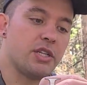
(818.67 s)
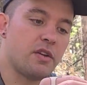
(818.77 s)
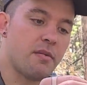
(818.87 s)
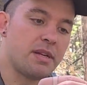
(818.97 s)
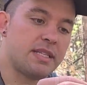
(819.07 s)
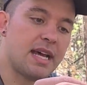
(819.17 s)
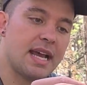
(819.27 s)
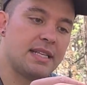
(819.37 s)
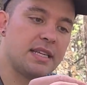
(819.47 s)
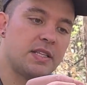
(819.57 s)
So I'm going to
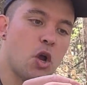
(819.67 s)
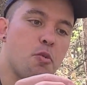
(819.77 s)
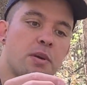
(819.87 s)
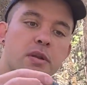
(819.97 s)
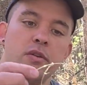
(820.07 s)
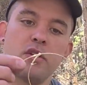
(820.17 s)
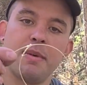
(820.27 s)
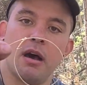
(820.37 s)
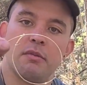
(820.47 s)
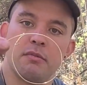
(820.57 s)
size this open to
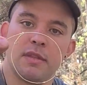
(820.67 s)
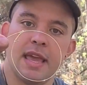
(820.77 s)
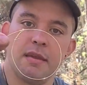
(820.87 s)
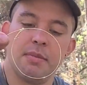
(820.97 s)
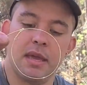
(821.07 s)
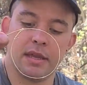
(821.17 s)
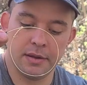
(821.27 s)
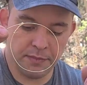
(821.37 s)
about yay big.